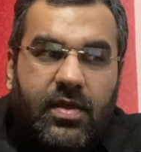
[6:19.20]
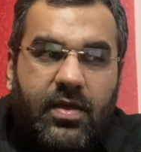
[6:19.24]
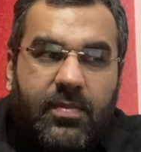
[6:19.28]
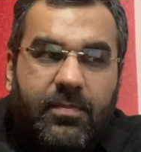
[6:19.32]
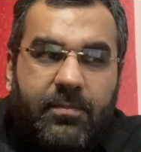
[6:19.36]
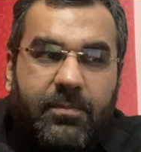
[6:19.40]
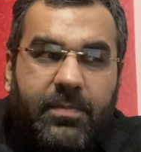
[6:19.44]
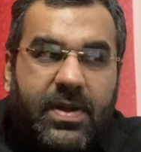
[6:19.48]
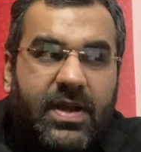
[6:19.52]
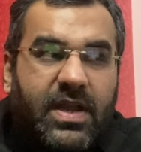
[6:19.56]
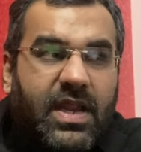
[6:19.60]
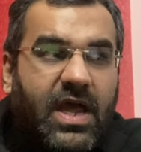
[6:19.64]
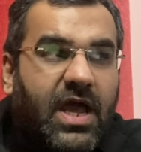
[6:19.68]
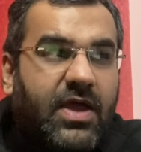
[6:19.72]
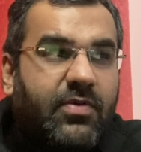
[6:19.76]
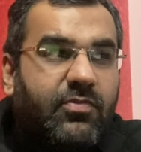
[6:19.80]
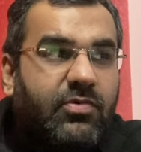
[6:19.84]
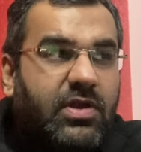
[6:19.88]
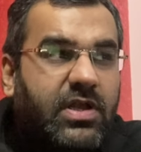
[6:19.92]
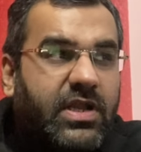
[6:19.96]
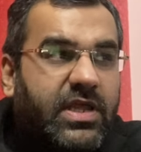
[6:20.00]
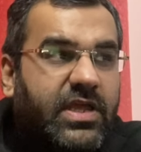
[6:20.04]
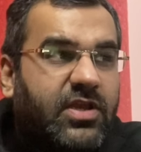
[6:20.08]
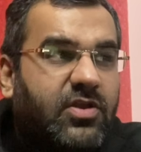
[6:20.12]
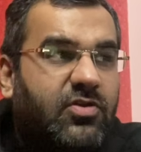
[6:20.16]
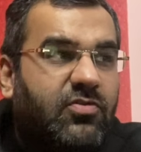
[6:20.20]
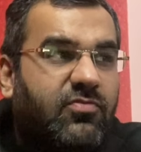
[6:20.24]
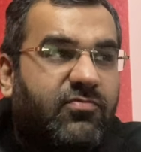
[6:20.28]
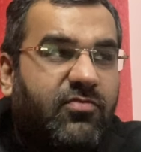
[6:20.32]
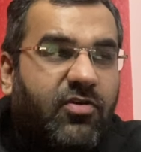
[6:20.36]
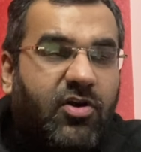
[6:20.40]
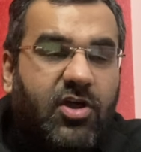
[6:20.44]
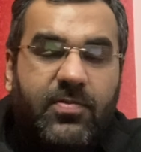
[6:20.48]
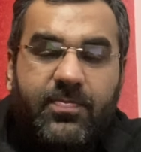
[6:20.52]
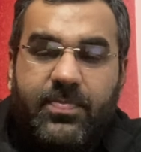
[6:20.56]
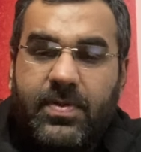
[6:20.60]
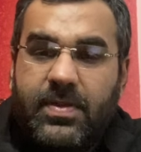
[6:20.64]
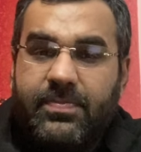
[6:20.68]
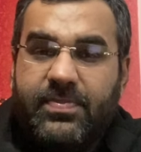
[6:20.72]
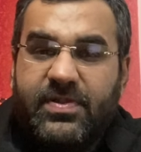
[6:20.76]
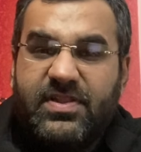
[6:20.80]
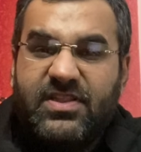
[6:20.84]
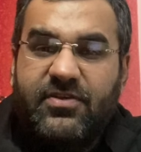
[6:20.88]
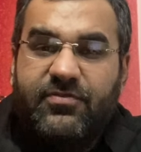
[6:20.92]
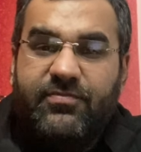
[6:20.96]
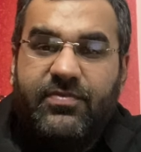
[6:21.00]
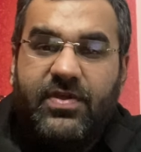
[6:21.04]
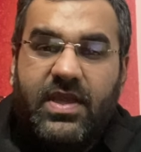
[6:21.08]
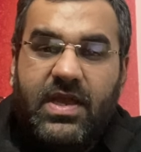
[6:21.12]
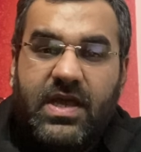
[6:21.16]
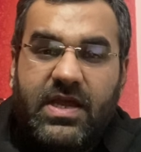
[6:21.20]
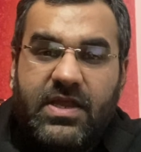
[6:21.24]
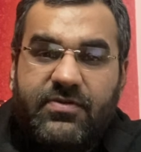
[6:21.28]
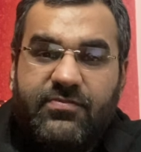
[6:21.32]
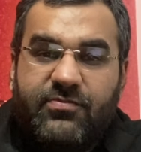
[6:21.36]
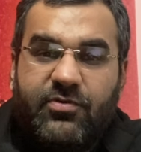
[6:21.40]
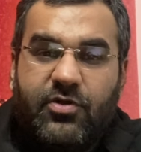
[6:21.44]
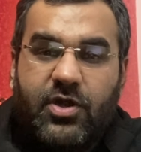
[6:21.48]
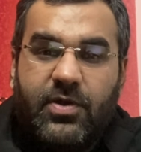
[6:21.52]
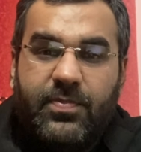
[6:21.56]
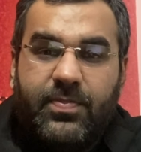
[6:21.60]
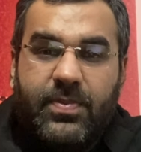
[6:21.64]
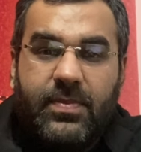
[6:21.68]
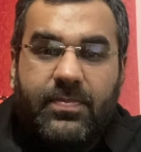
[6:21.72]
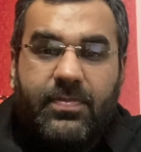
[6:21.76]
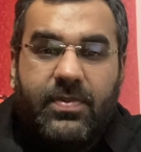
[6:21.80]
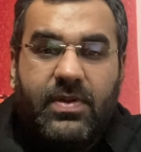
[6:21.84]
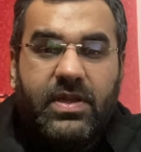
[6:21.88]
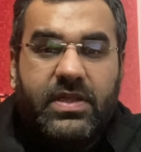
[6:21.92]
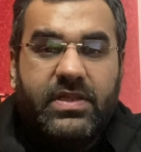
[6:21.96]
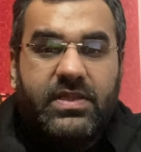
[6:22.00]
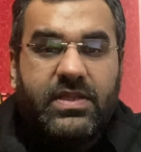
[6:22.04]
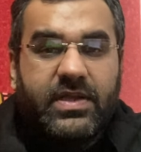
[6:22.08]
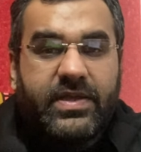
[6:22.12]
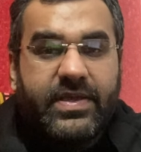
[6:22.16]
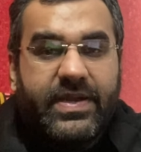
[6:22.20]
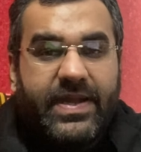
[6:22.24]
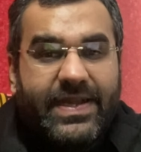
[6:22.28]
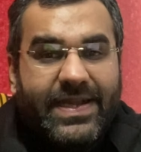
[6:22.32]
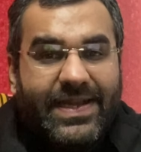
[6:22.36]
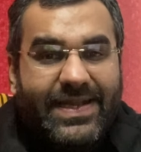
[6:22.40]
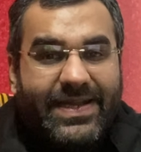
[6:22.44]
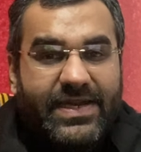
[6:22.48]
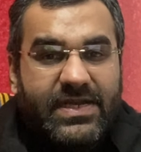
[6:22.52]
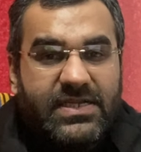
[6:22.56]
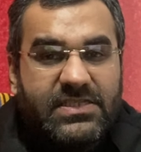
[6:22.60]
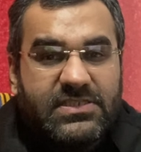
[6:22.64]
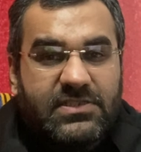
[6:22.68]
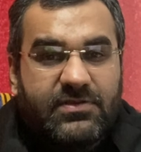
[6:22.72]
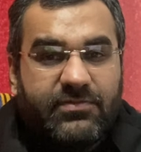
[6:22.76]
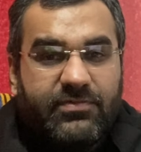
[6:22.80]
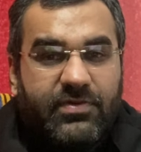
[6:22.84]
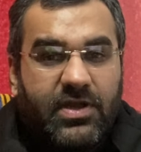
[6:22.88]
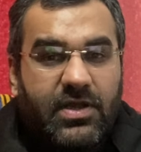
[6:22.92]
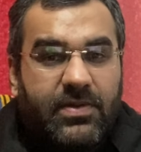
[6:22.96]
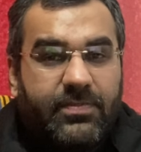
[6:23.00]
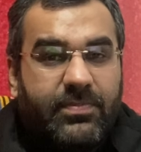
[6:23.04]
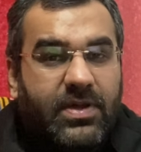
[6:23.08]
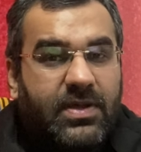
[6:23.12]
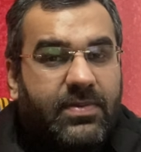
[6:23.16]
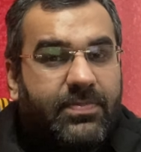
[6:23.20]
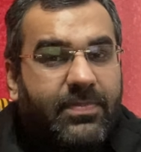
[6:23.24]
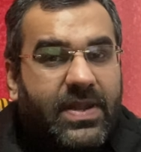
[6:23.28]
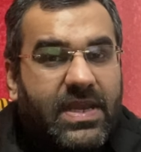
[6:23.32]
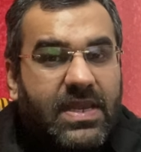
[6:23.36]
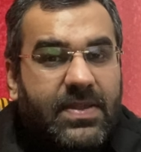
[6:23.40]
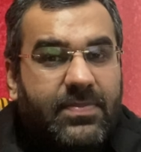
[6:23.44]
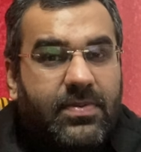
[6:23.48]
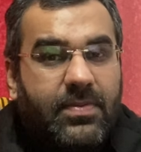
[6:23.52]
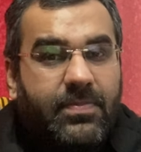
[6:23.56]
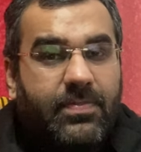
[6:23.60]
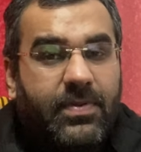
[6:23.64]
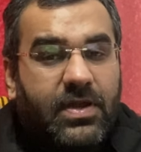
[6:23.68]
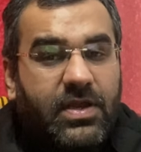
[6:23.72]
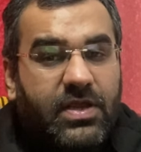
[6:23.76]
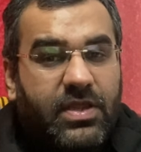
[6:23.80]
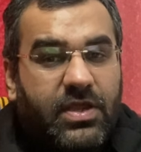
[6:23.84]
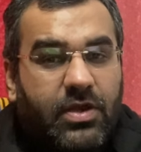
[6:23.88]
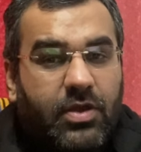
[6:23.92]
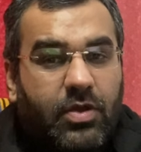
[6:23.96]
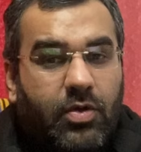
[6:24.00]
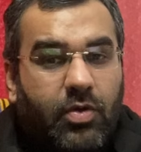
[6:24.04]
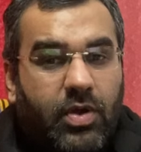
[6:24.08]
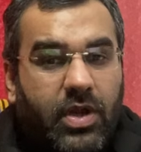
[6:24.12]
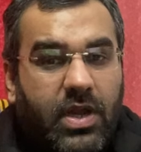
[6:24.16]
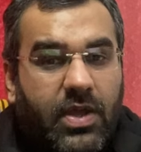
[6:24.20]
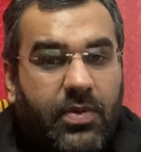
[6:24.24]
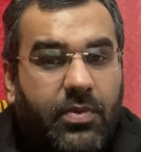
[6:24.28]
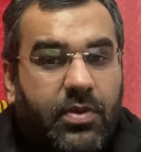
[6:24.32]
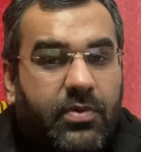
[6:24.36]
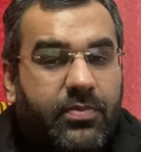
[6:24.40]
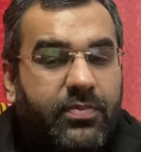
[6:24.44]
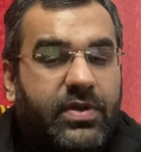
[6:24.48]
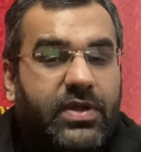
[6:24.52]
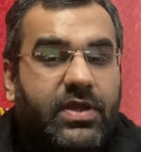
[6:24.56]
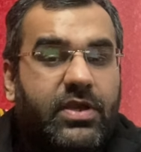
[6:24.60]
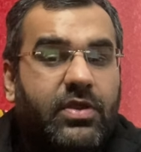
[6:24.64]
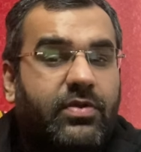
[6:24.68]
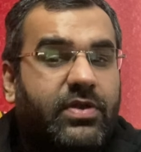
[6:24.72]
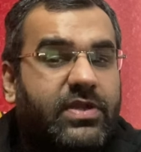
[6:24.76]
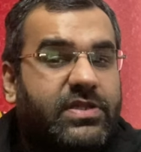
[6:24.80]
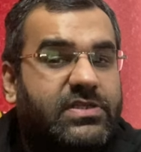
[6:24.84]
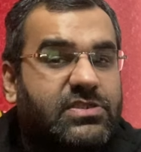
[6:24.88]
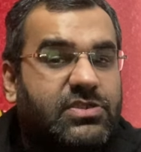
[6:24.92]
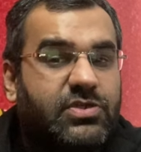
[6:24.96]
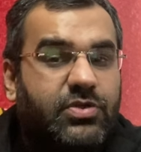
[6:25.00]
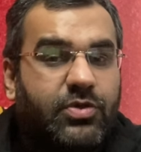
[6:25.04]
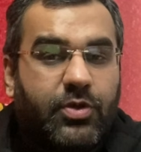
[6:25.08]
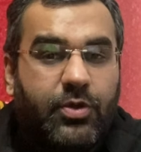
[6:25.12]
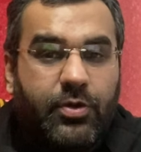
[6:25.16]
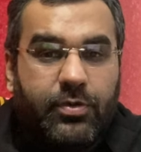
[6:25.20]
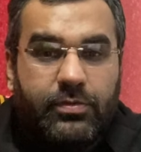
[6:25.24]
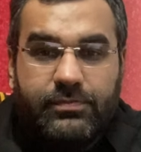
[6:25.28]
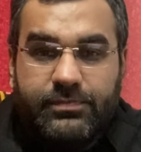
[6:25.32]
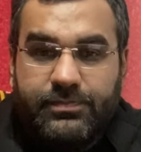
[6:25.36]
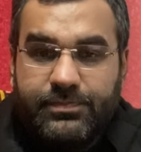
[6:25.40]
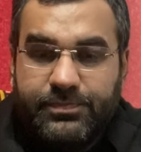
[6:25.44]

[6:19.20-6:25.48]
But I would like to warn people the way I warn people in the credit risk fund, but many people ignored our video, rest you know.